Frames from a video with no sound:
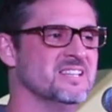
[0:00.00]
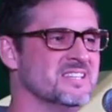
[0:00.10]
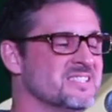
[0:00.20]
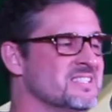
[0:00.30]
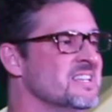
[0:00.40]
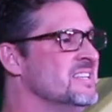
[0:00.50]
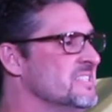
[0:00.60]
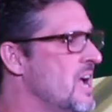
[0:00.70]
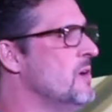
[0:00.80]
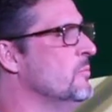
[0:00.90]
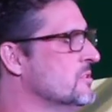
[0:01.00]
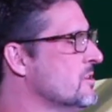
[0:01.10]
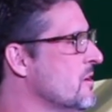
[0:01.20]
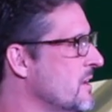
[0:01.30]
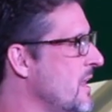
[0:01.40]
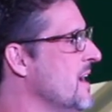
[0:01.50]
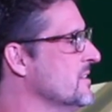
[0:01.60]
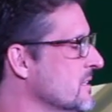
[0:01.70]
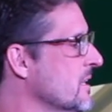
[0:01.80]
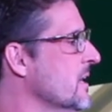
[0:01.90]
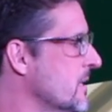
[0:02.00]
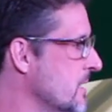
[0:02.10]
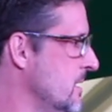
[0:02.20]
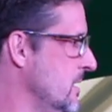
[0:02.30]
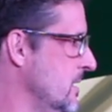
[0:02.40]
and it's time we started acting like it.